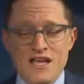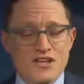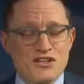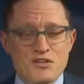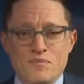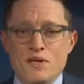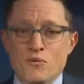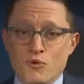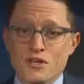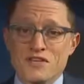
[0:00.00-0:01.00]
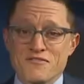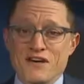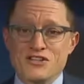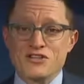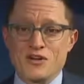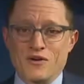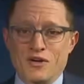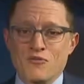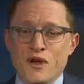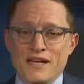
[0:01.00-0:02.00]
It should be a really fun show and
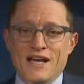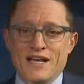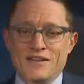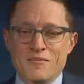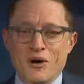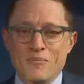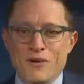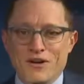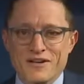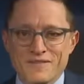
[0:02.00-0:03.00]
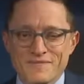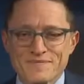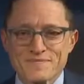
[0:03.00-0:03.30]
a great night at the ballpark. Heck